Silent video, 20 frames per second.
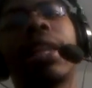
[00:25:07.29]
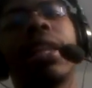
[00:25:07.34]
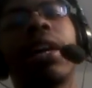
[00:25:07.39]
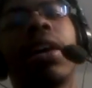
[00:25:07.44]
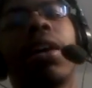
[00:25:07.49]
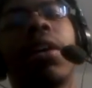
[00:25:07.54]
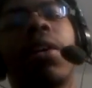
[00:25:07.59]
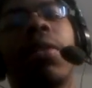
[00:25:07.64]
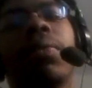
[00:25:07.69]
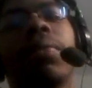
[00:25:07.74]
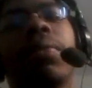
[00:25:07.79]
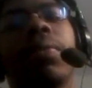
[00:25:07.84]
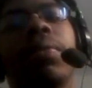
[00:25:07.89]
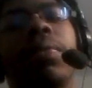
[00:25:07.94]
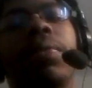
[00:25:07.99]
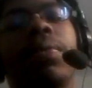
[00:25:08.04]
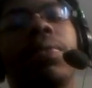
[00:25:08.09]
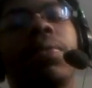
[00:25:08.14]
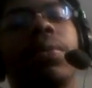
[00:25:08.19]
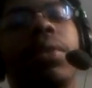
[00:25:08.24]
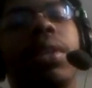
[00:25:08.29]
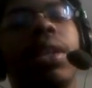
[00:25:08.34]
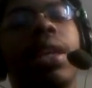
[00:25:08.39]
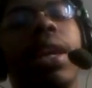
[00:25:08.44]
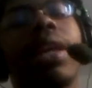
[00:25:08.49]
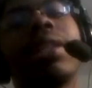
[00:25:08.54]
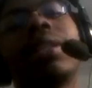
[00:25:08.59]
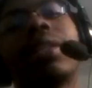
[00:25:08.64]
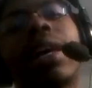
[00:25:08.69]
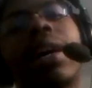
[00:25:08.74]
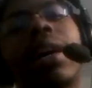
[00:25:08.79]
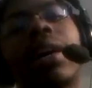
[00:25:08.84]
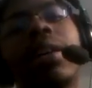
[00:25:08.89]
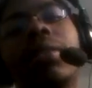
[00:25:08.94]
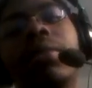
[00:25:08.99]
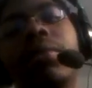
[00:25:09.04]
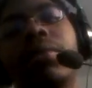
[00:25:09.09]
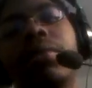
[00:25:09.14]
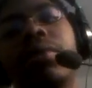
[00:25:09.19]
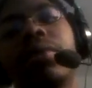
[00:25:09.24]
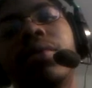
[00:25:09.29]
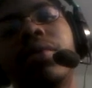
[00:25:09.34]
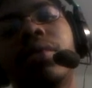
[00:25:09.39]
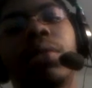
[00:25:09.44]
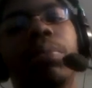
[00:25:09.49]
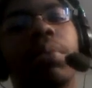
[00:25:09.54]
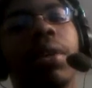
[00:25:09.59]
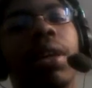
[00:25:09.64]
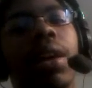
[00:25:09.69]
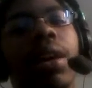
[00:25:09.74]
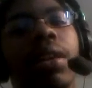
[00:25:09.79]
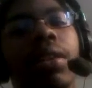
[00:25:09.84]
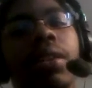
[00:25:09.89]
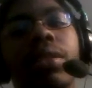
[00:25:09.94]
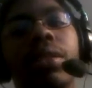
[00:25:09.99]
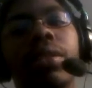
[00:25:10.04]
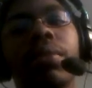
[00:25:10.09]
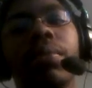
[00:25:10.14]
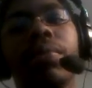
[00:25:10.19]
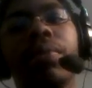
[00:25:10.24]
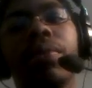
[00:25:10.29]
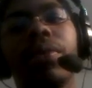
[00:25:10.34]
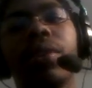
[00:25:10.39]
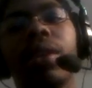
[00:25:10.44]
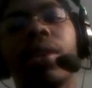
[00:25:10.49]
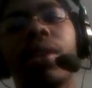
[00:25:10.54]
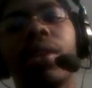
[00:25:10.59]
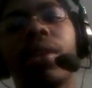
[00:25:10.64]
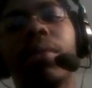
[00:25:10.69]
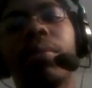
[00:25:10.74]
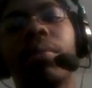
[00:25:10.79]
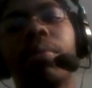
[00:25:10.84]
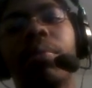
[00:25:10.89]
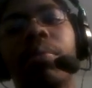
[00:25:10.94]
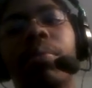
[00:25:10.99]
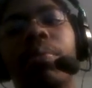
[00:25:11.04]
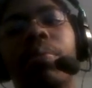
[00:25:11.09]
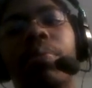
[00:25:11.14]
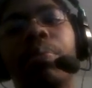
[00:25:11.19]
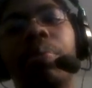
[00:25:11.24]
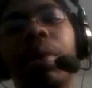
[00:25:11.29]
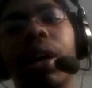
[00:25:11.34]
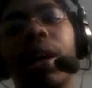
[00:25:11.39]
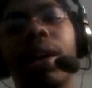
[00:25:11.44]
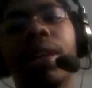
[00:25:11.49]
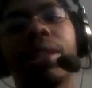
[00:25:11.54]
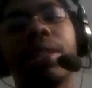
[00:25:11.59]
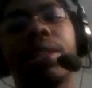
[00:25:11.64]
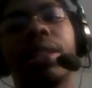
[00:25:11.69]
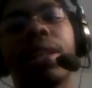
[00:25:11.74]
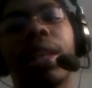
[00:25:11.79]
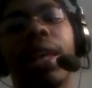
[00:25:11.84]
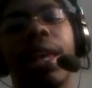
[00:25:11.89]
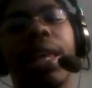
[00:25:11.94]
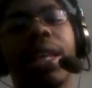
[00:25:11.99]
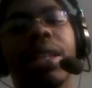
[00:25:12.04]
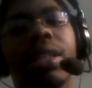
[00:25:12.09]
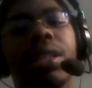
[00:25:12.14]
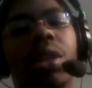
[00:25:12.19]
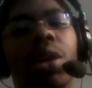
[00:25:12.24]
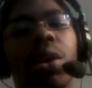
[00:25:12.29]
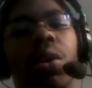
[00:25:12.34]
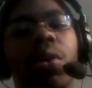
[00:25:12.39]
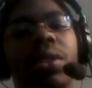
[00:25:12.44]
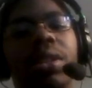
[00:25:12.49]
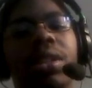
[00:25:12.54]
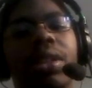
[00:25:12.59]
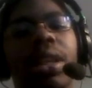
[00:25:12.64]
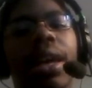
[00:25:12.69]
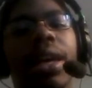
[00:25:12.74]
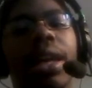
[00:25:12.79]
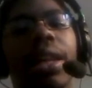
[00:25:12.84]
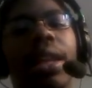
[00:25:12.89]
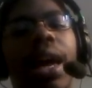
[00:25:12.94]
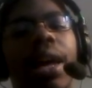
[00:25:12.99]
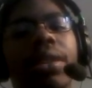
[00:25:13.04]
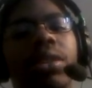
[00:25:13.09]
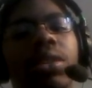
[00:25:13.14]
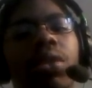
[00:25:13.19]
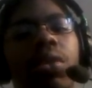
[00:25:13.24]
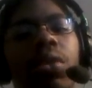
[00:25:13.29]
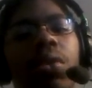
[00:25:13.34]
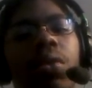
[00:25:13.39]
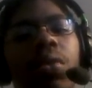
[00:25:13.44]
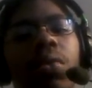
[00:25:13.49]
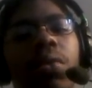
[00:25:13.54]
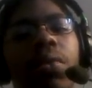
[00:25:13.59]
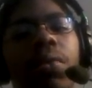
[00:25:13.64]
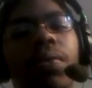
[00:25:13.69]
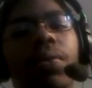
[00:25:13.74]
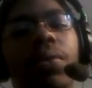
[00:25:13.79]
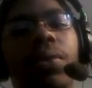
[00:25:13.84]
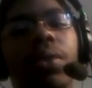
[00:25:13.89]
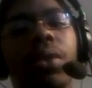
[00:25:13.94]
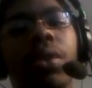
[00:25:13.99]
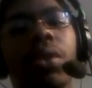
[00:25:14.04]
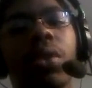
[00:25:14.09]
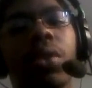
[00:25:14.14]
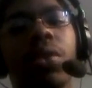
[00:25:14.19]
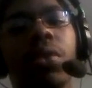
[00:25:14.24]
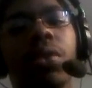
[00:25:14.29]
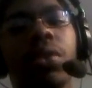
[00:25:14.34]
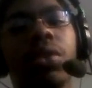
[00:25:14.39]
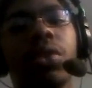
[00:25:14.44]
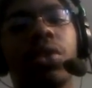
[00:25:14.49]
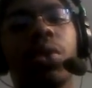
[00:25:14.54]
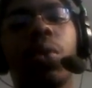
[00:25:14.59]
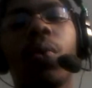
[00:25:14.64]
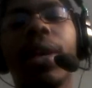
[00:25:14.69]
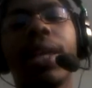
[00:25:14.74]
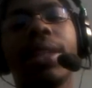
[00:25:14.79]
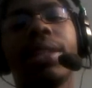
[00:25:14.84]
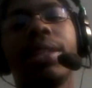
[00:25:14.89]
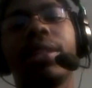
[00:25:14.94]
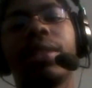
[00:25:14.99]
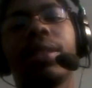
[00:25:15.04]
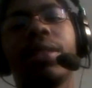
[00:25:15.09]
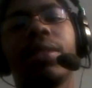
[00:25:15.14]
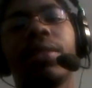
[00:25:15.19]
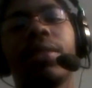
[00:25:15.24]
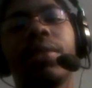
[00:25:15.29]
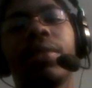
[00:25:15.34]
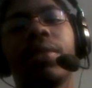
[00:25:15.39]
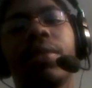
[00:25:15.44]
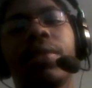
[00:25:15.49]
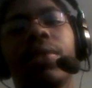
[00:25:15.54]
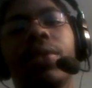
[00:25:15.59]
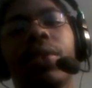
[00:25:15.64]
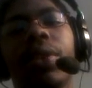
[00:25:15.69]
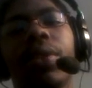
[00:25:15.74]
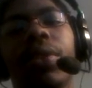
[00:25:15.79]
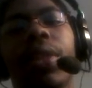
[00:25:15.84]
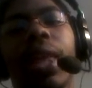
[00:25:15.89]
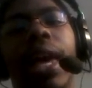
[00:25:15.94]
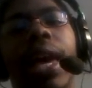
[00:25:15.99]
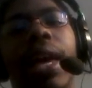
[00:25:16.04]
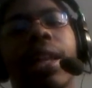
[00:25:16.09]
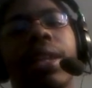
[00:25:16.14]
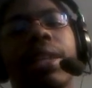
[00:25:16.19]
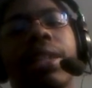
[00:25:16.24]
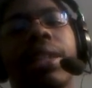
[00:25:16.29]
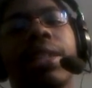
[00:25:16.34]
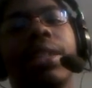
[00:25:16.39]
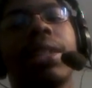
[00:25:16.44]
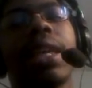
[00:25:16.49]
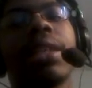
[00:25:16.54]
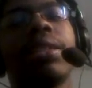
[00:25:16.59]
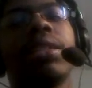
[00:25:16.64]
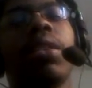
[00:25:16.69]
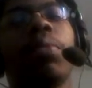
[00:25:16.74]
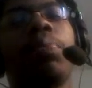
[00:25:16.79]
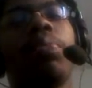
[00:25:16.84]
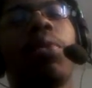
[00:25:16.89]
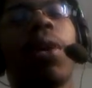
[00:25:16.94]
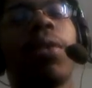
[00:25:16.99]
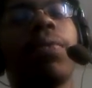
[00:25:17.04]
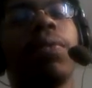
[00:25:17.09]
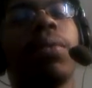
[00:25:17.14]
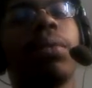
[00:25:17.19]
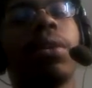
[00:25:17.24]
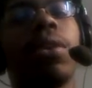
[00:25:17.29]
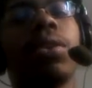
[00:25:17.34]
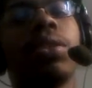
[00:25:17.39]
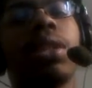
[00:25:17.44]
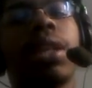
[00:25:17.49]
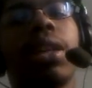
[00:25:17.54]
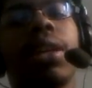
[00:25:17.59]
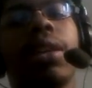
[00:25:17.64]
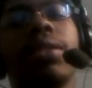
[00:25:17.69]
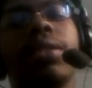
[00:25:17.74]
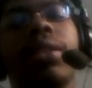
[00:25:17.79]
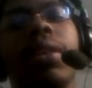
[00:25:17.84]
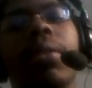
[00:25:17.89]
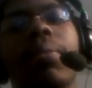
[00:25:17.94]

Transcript: of hentai, to be honest. But it's those psychological twists that sets it apart from those things.